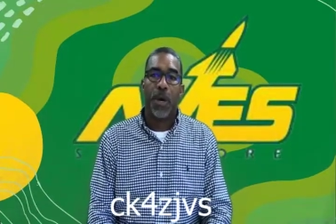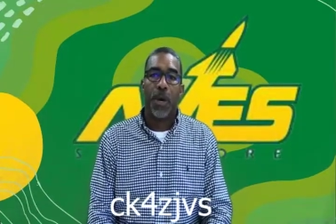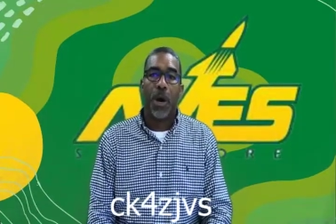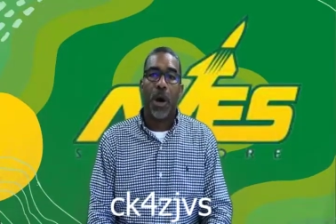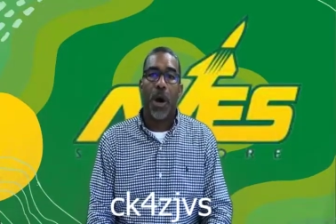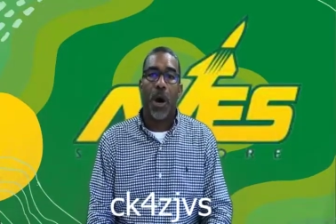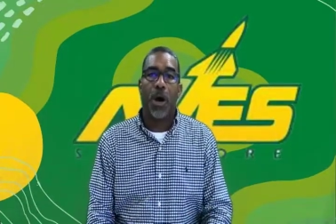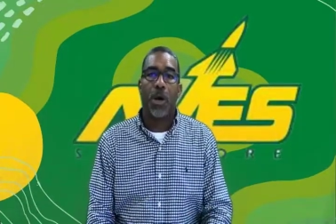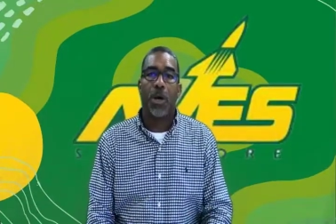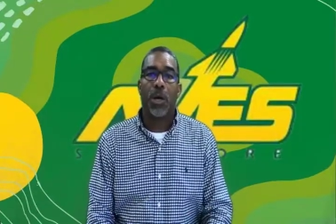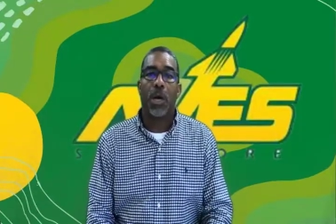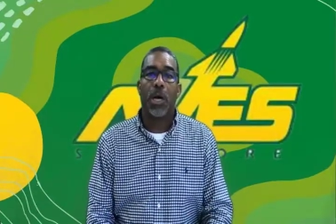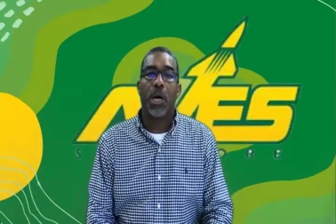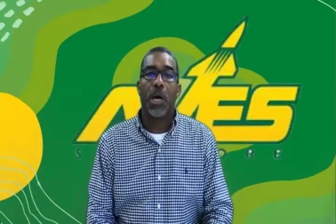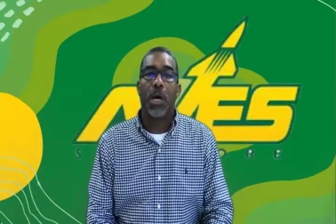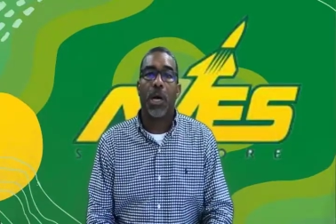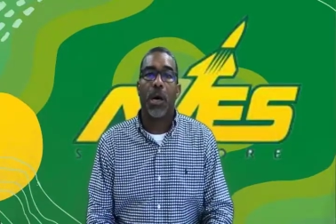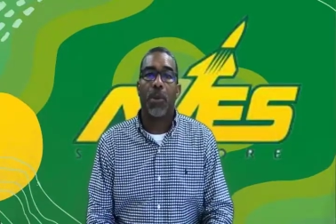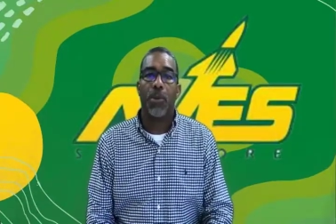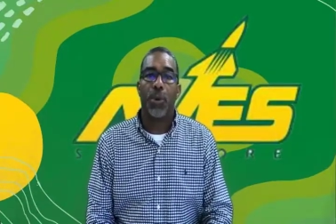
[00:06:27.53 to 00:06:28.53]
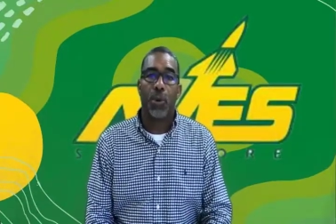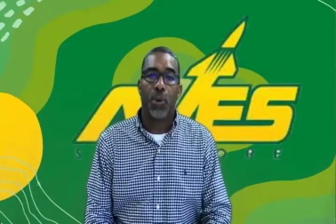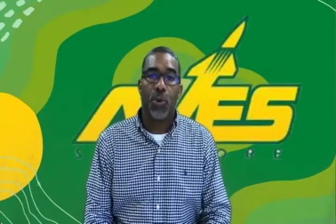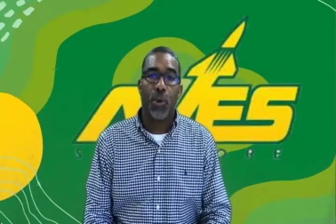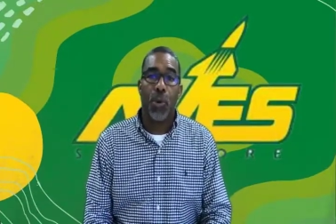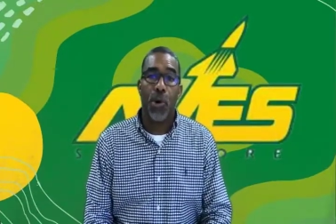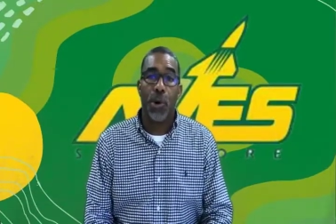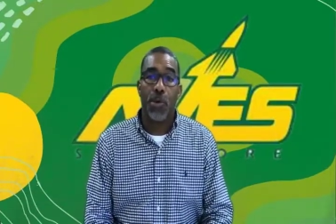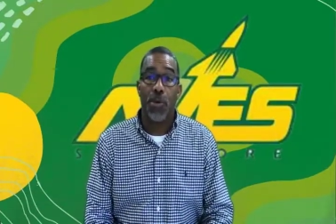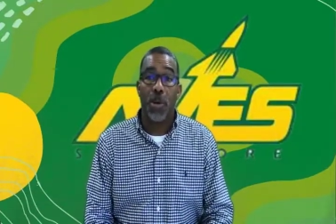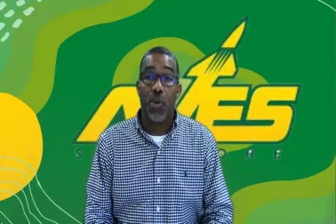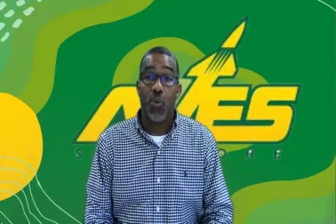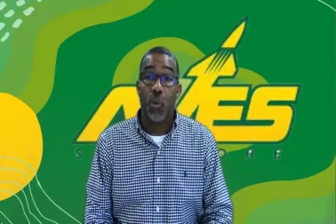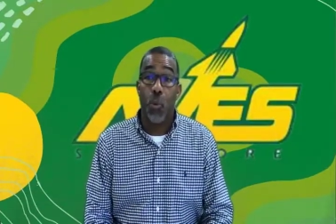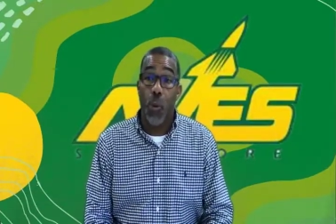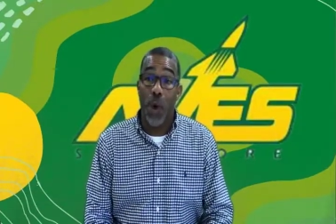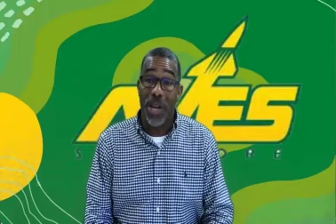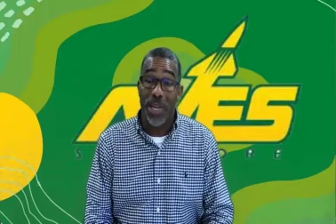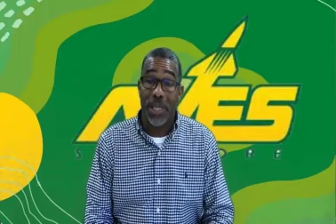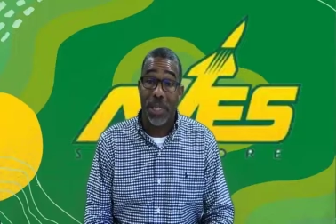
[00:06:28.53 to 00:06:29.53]
Art Club, you're going to meet
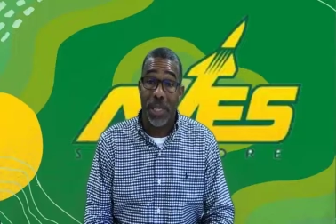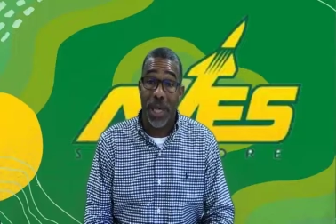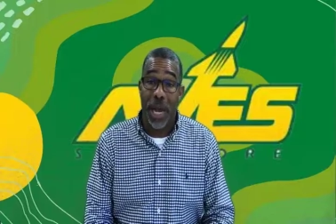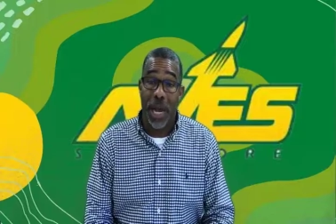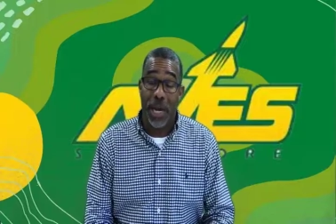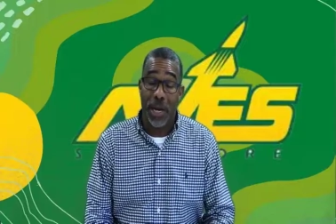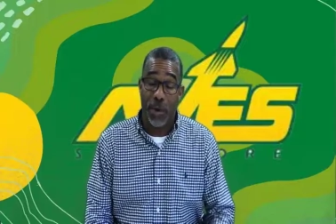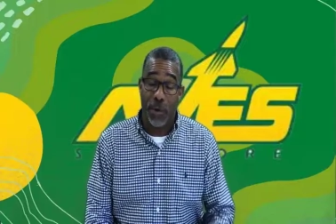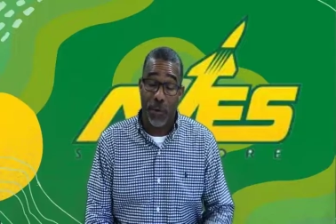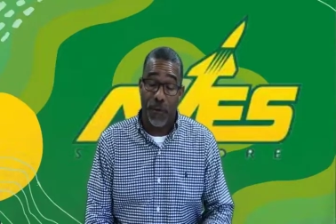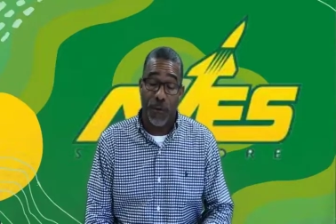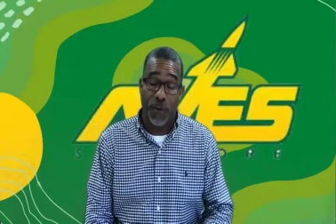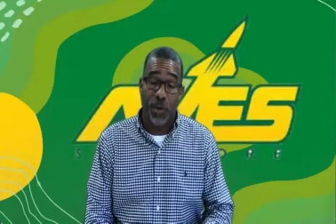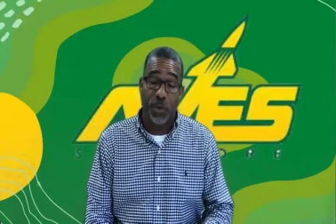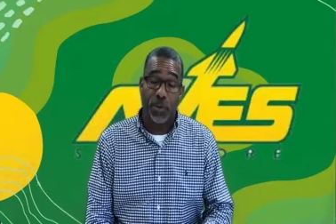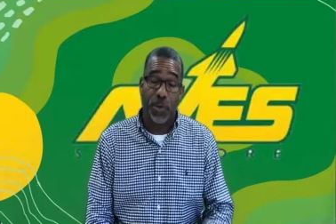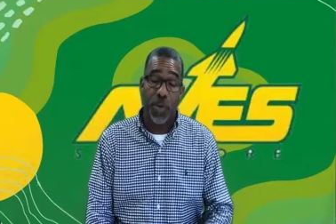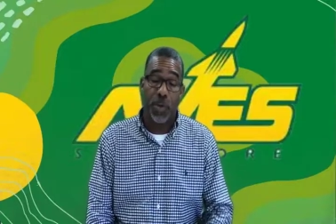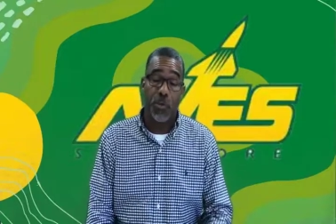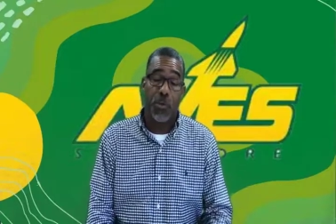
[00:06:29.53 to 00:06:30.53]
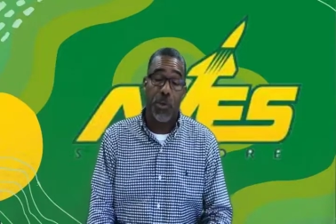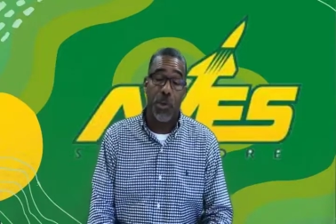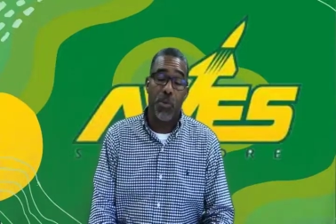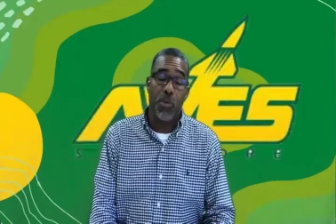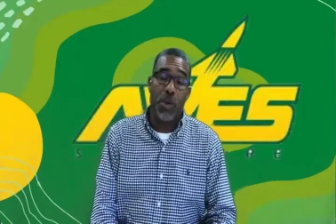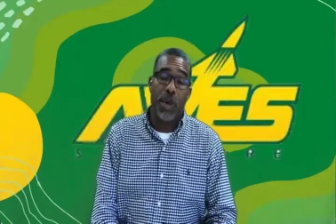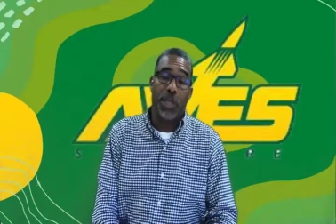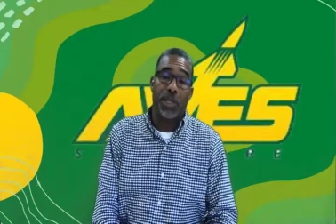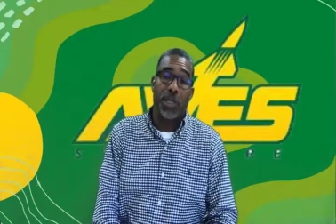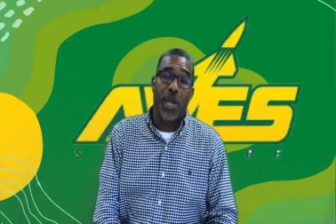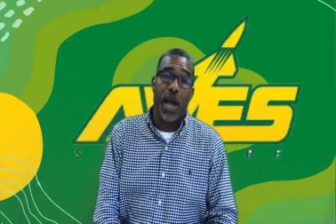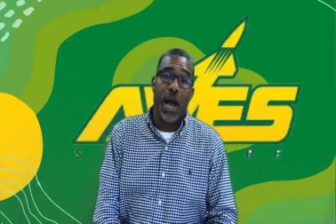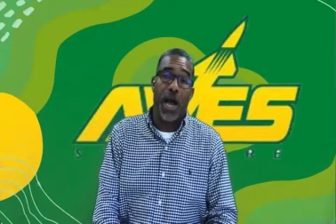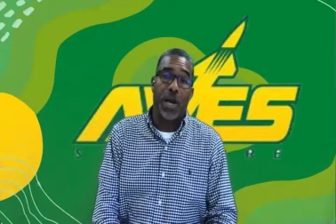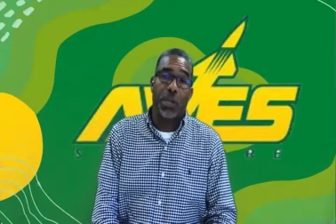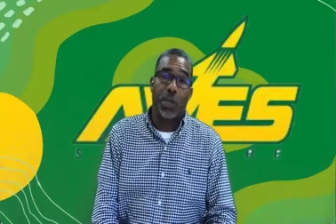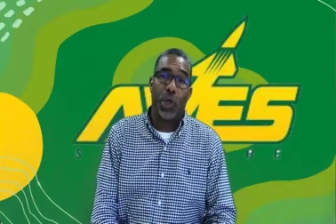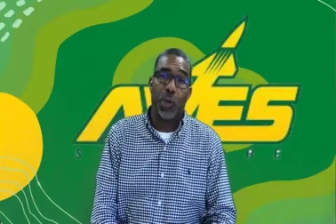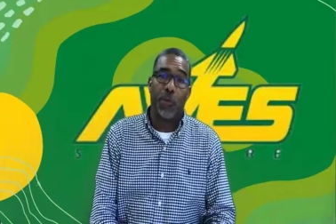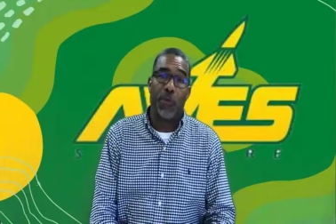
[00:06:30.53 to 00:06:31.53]
Wednesday. Your first meeting will be Wednesday,
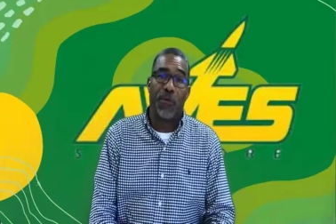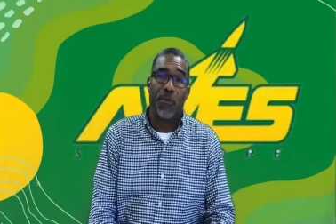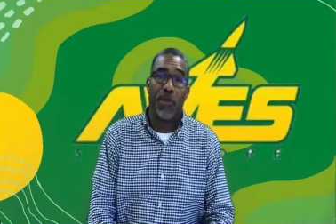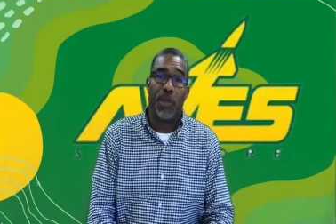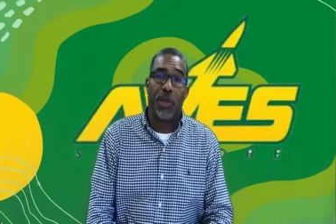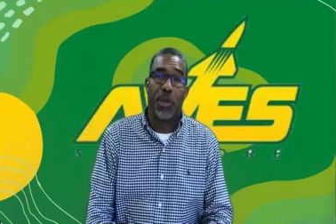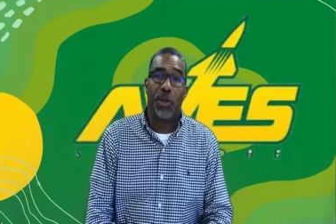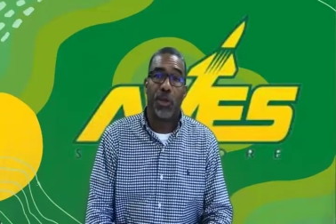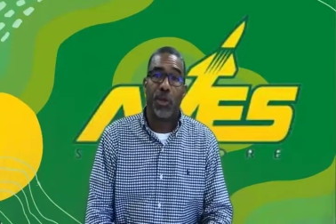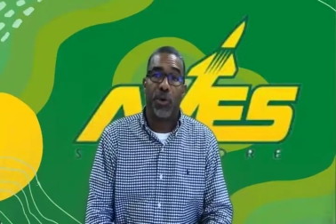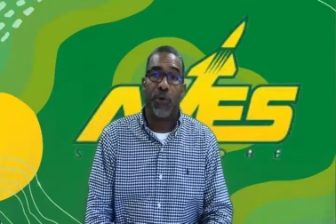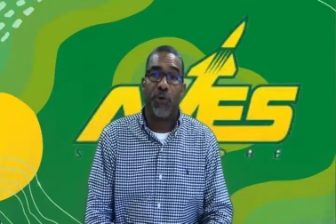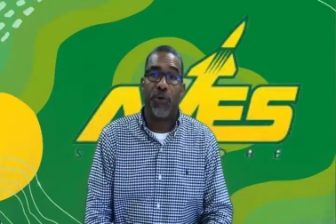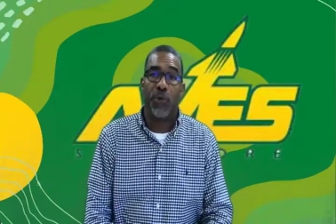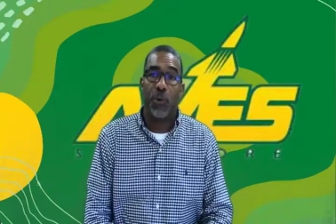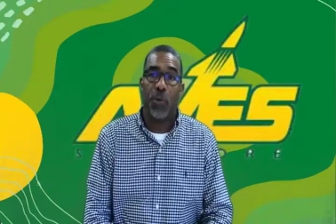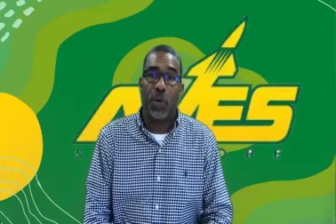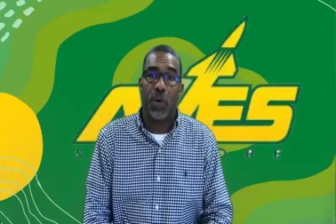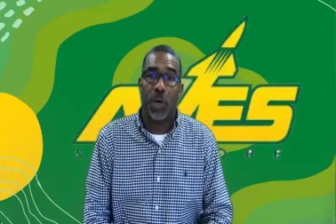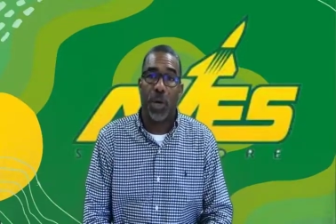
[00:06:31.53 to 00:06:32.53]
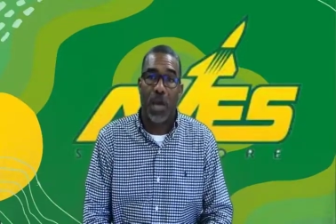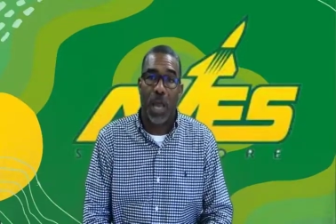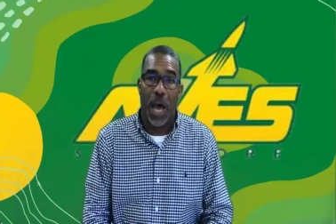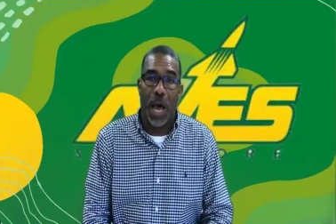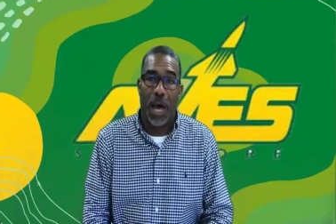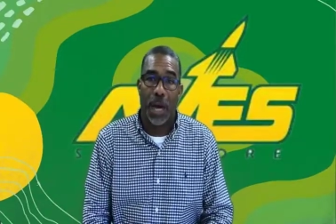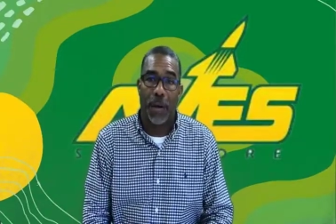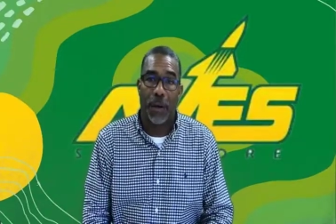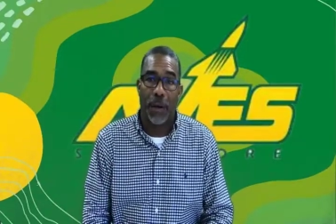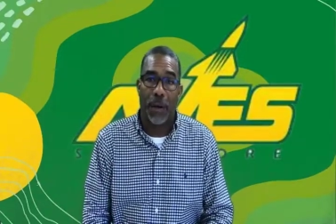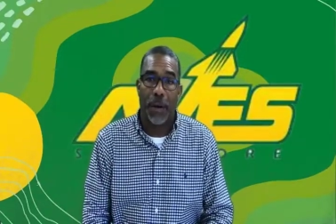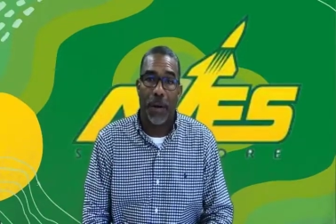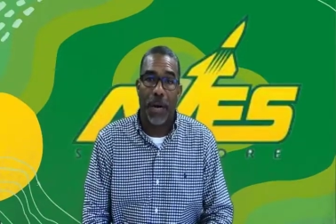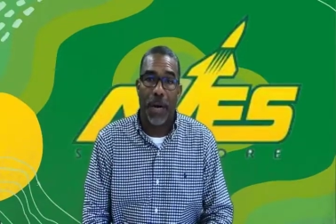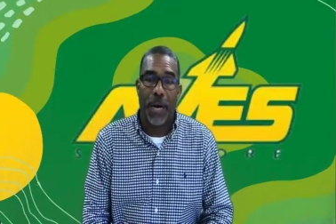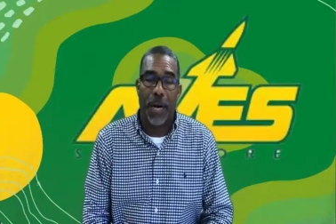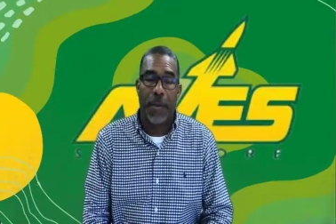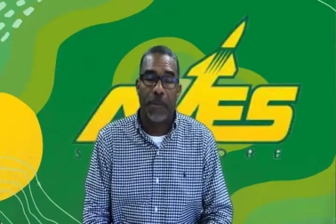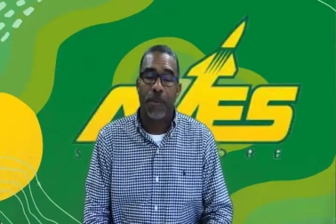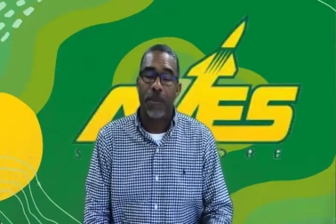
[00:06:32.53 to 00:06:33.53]
October 5th until 4 o'clock, all
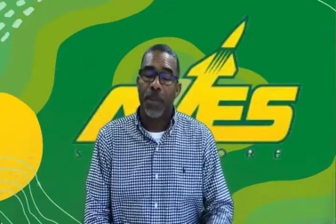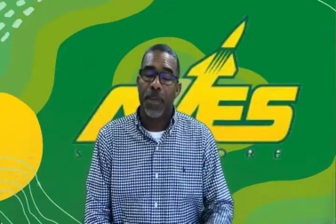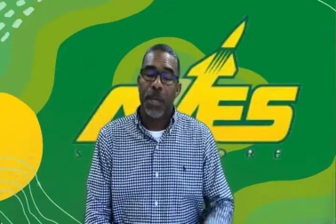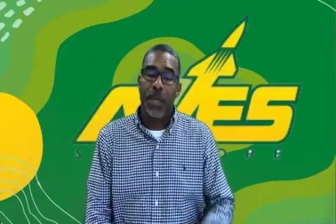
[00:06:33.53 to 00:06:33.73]
right?